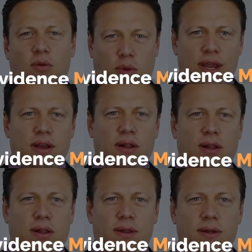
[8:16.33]

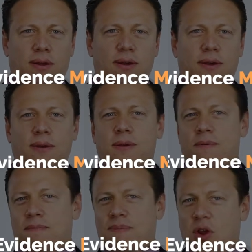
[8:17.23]
real.
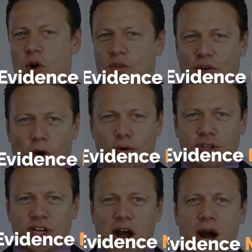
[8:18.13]
No
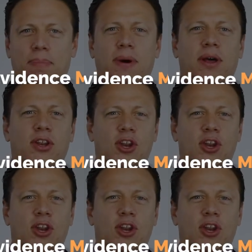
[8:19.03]
Photoshop,